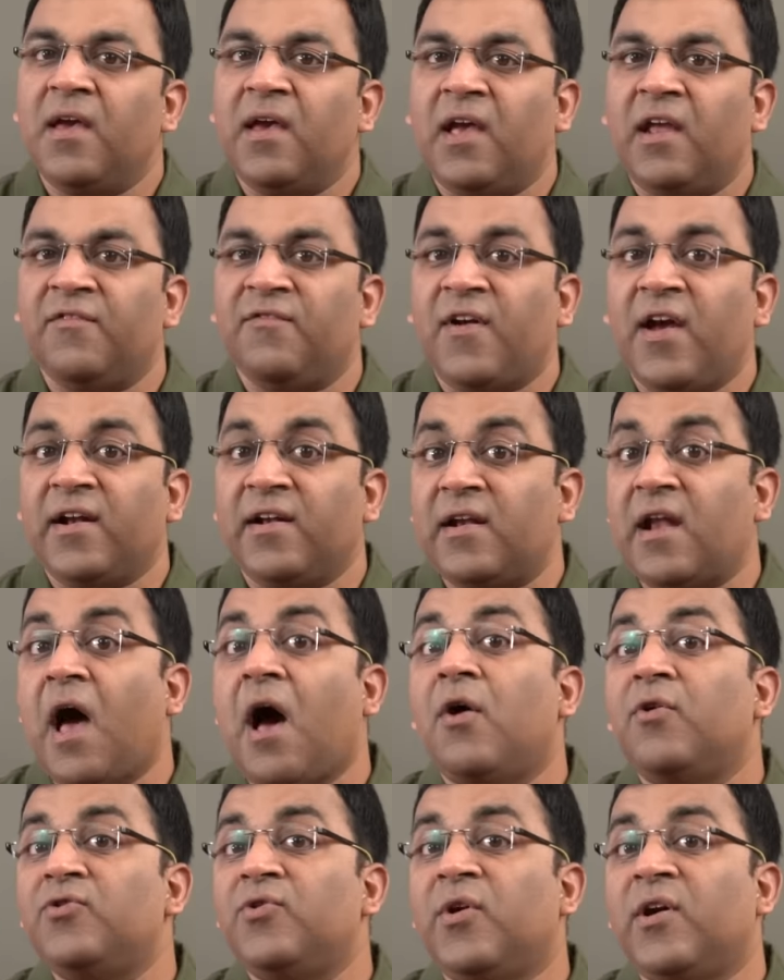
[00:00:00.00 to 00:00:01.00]
In fact,
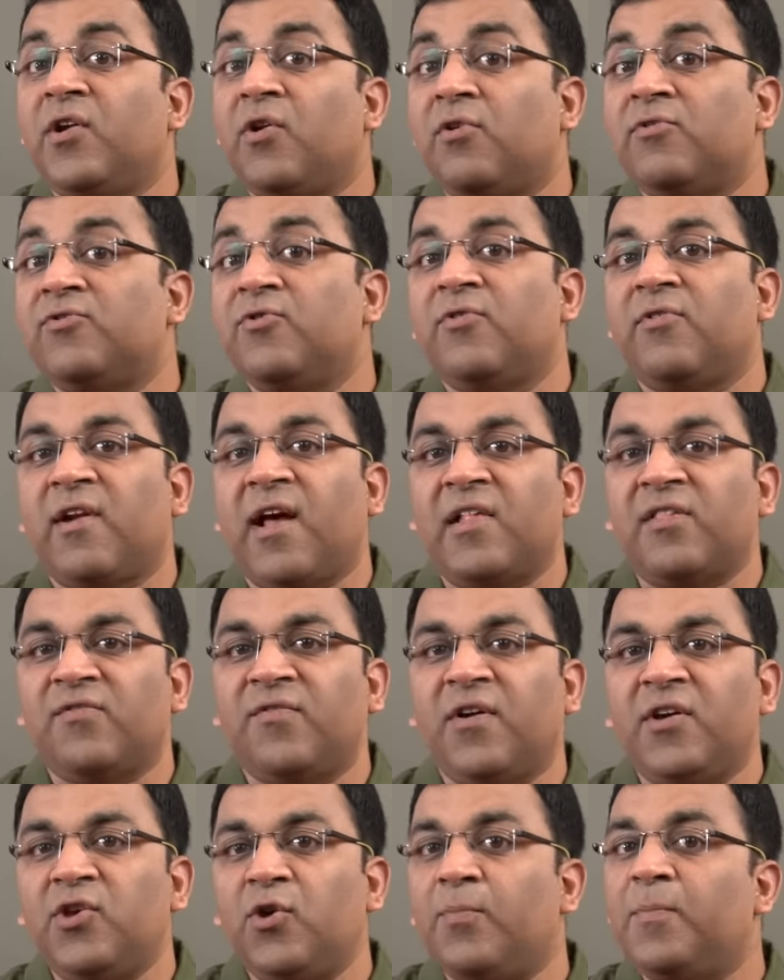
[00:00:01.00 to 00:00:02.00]
now you can also
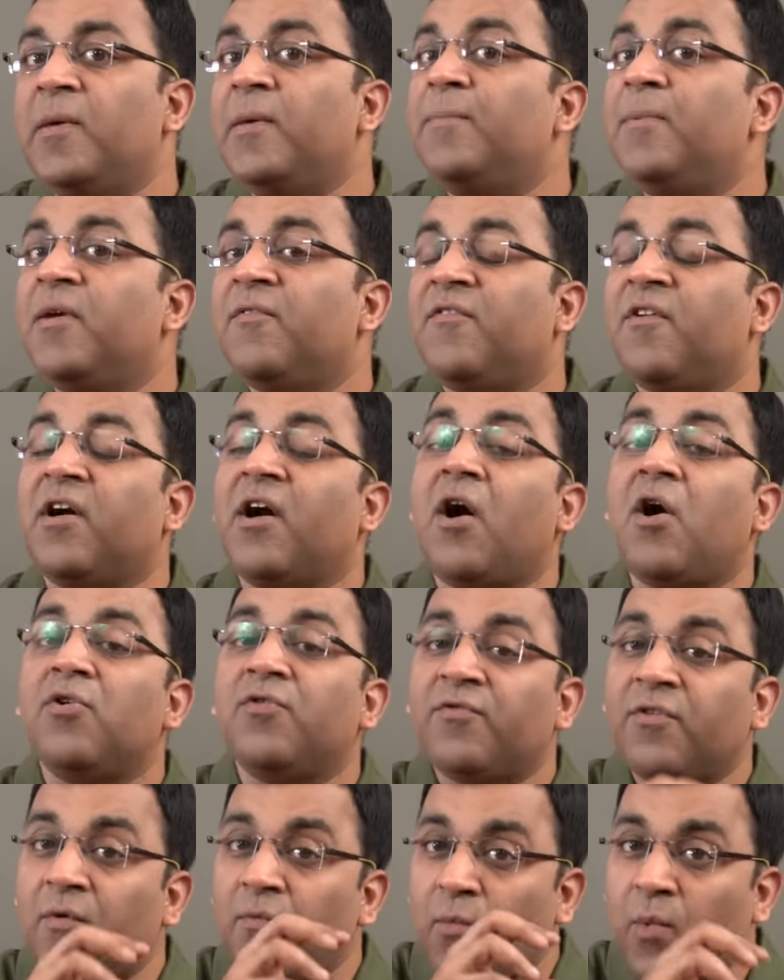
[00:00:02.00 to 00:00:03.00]
transfer your PPF
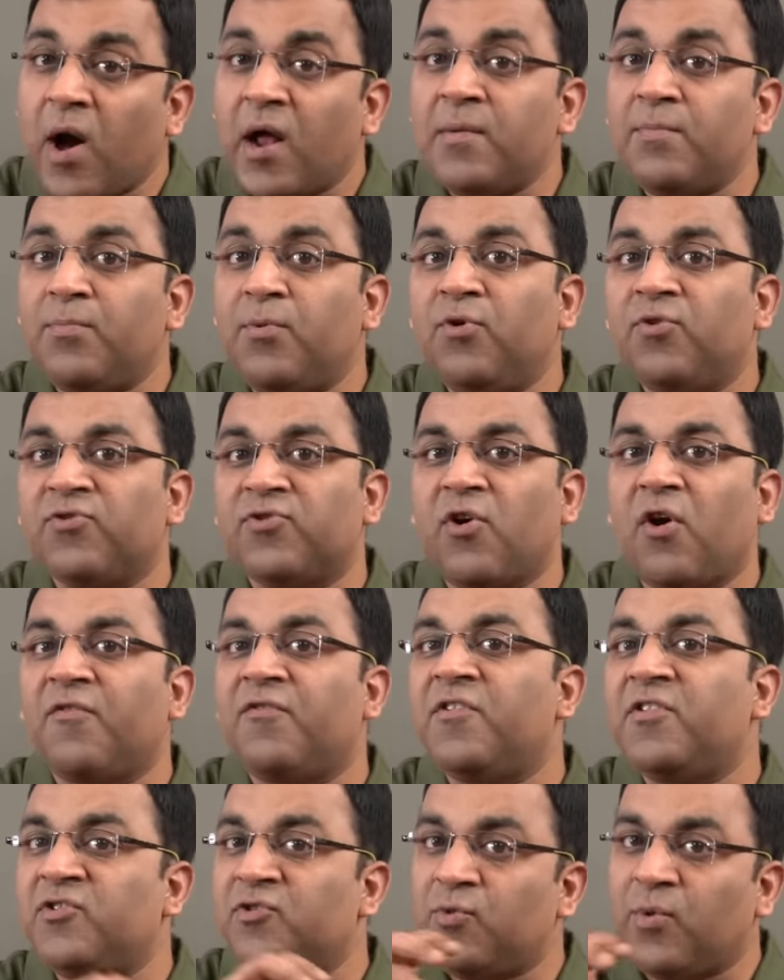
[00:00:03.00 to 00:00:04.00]
account from one post
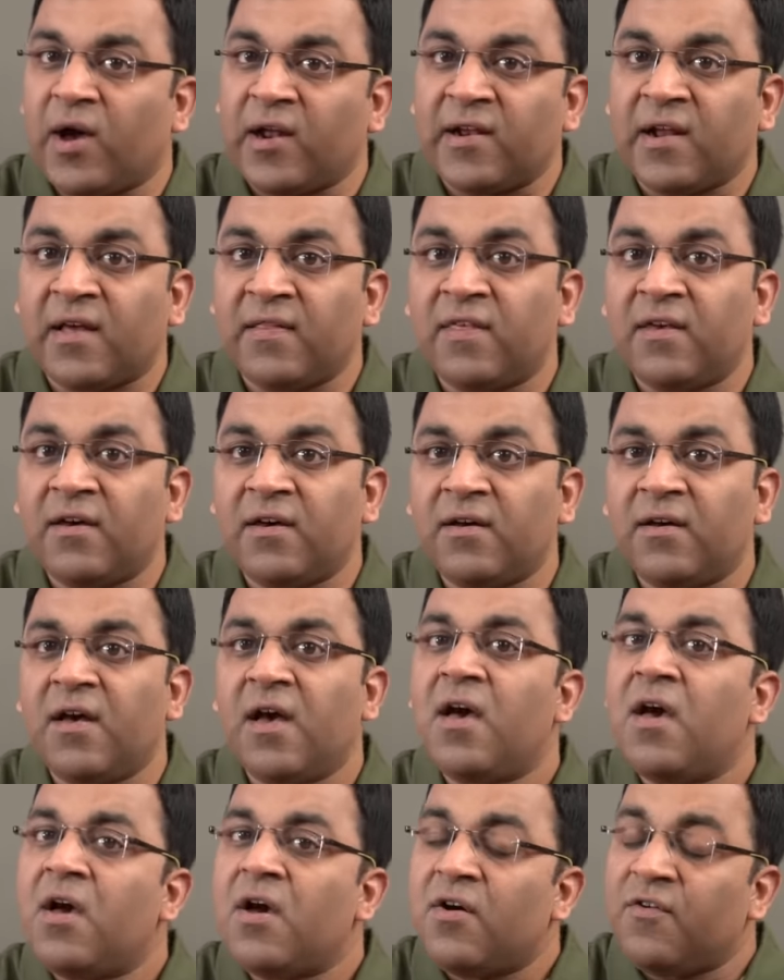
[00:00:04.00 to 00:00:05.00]
office to another,
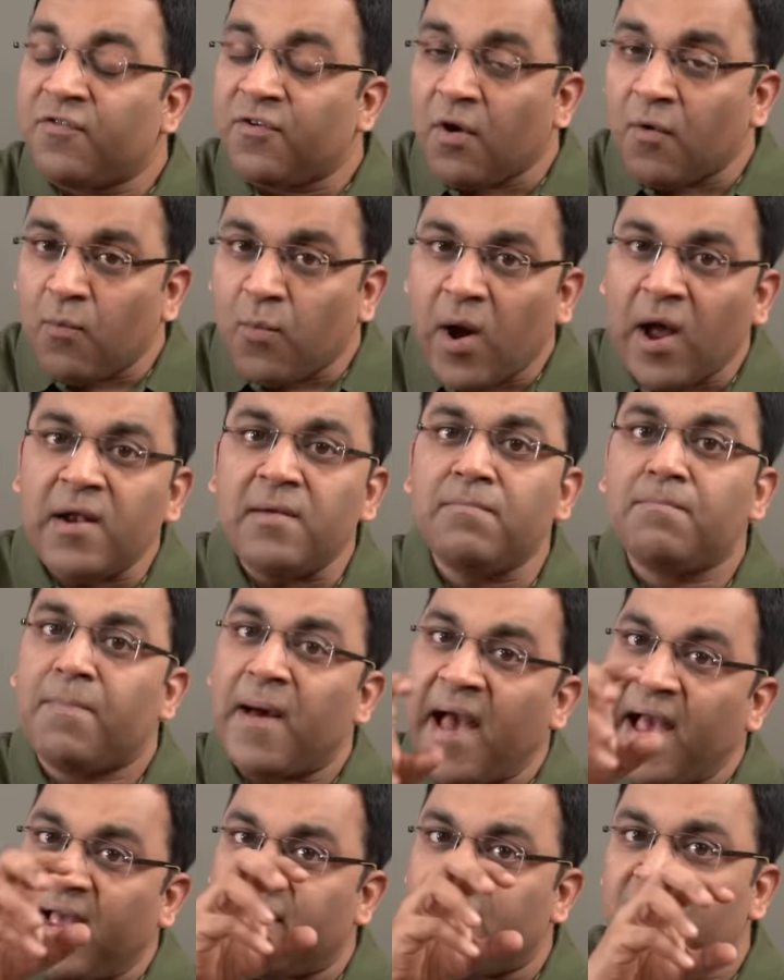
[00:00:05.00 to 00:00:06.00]
from one
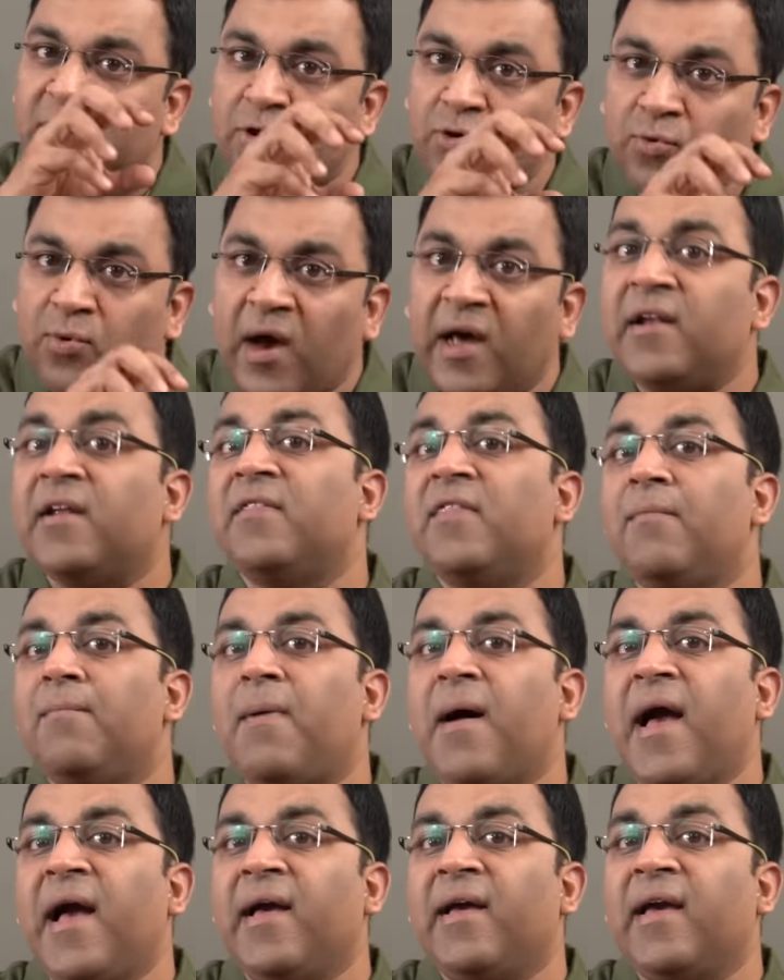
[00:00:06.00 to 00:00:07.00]
bank to another
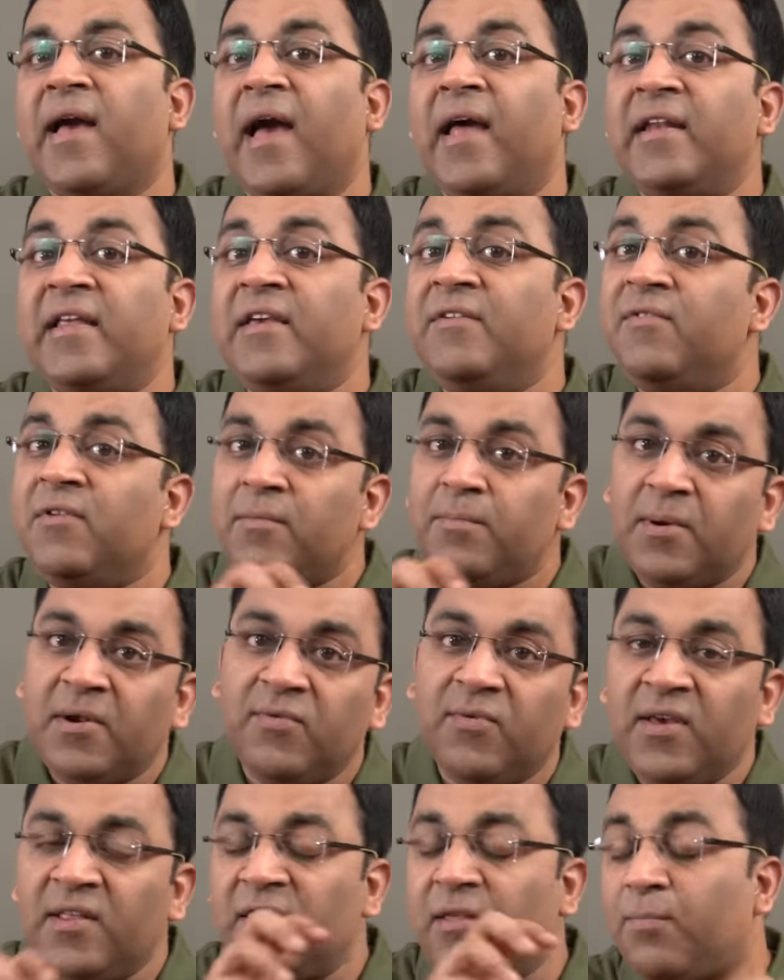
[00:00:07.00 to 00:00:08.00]
bank, and even
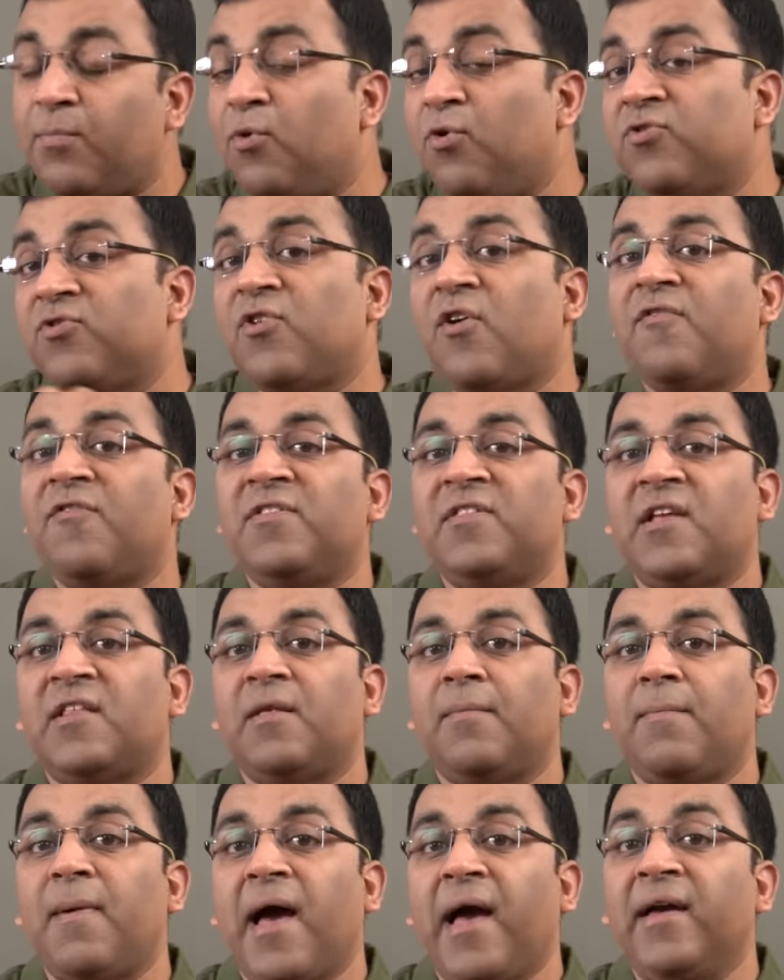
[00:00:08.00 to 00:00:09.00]
between the post office and
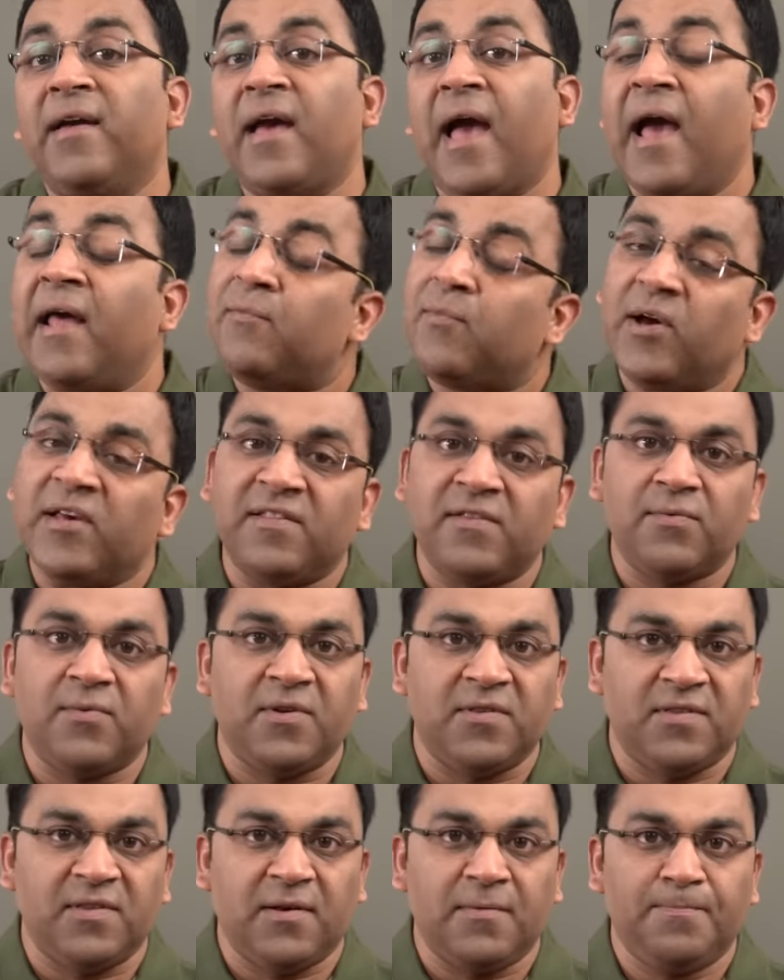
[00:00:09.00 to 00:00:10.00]
the bank and vice
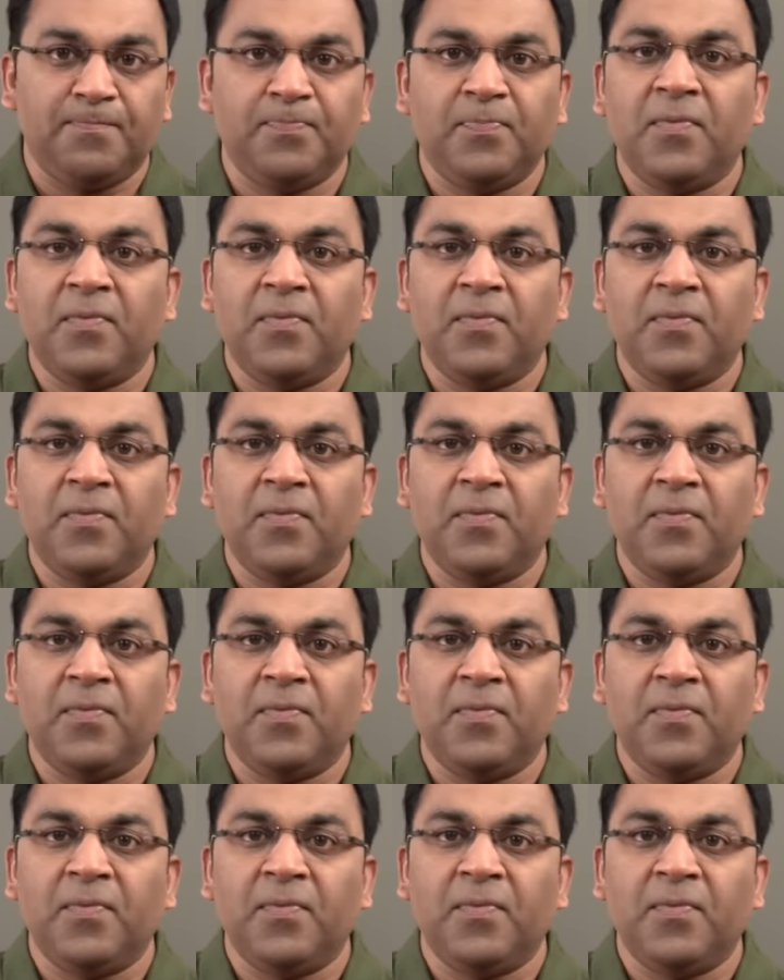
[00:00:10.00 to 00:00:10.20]
versa.